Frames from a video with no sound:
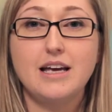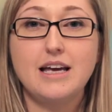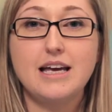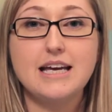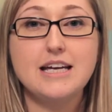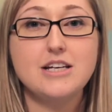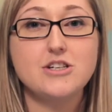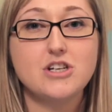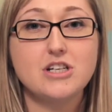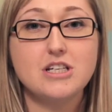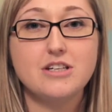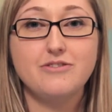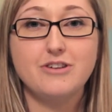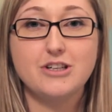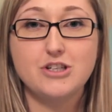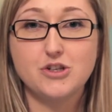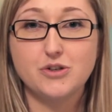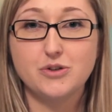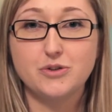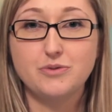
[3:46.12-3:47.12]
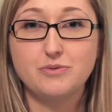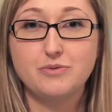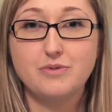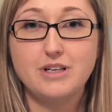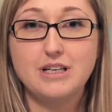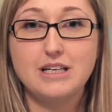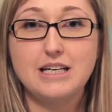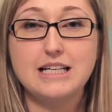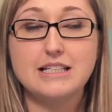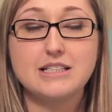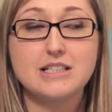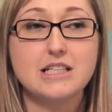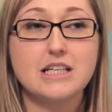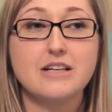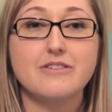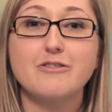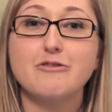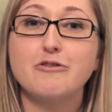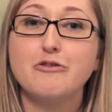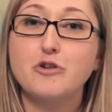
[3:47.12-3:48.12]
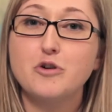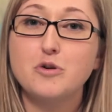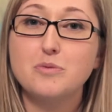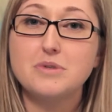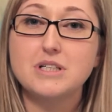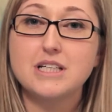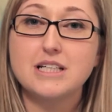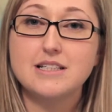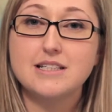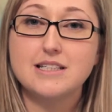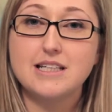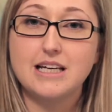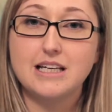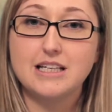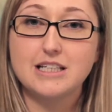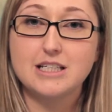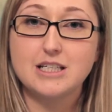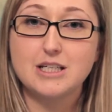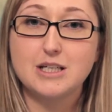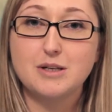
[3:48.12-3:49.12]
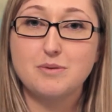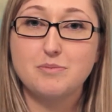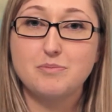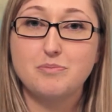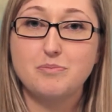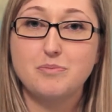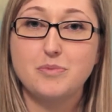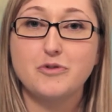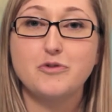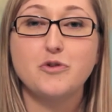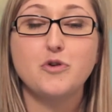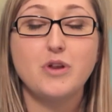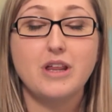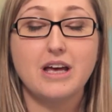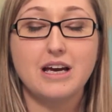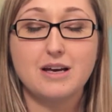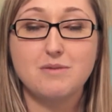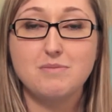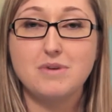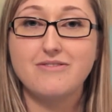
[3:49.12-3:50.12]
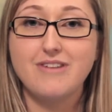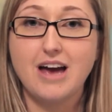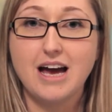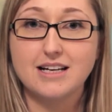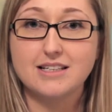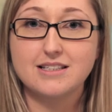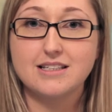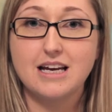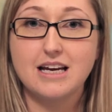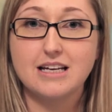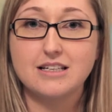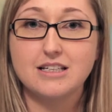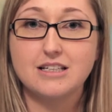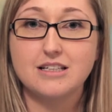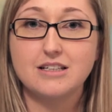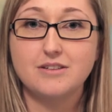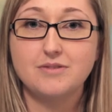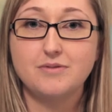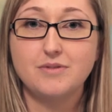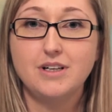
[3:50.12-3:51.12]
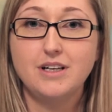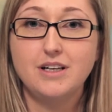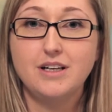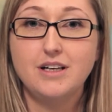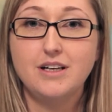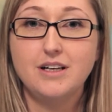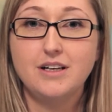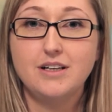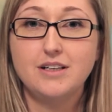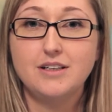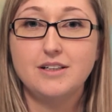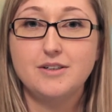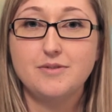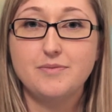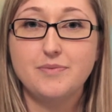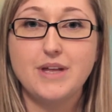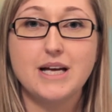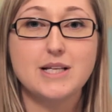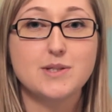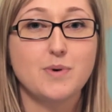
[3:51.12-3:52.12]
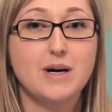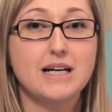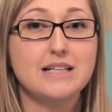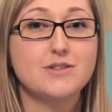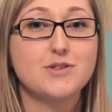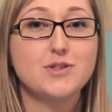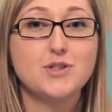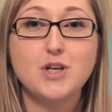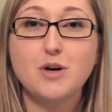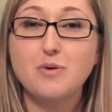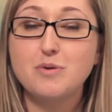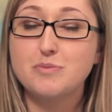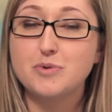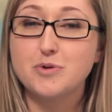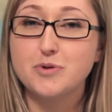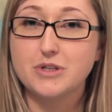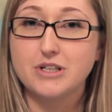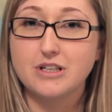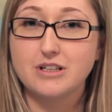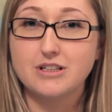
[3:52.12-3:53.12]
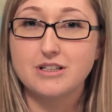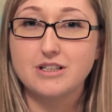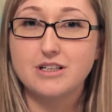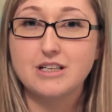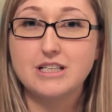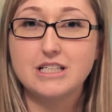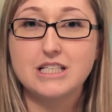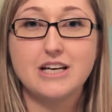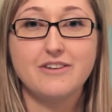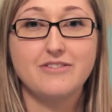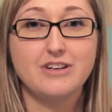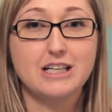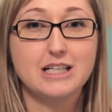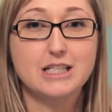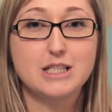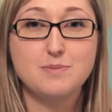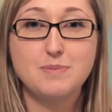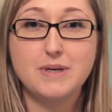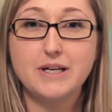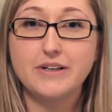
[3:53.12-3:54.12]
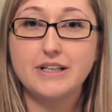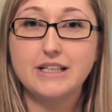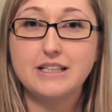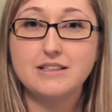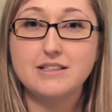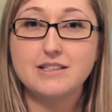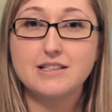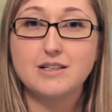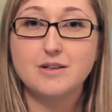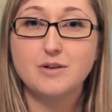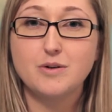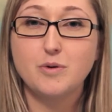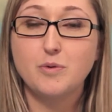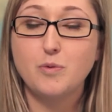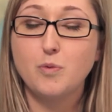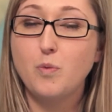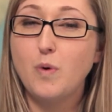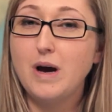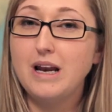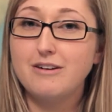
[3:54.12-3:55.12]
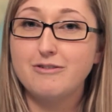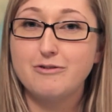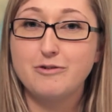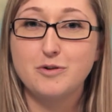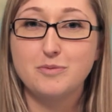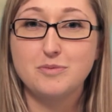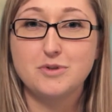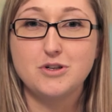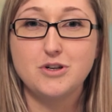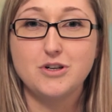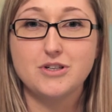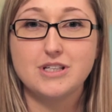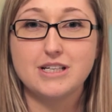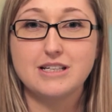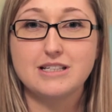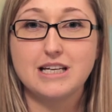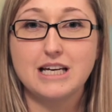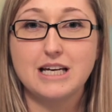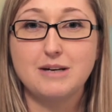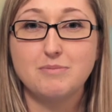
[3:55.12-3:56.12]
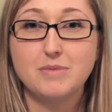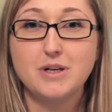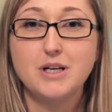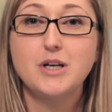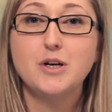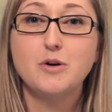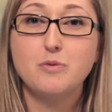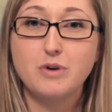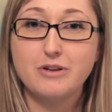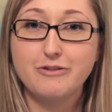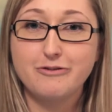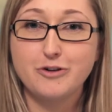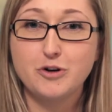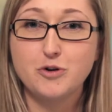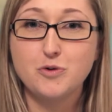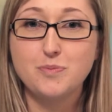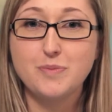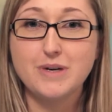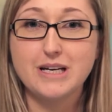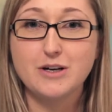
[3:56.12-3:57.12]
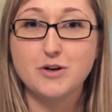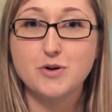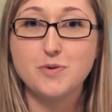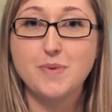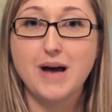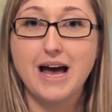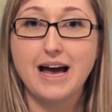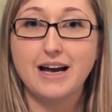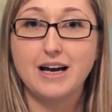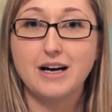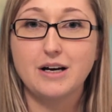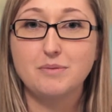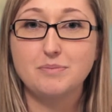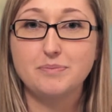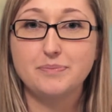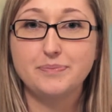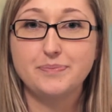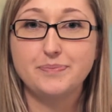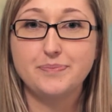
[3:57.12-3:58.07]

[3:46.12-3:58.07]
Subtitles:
Each individual needs to give informed consent before they can be vaccinated. That's why it's so important to have an experienced, well-informed nursing team with full medical backup.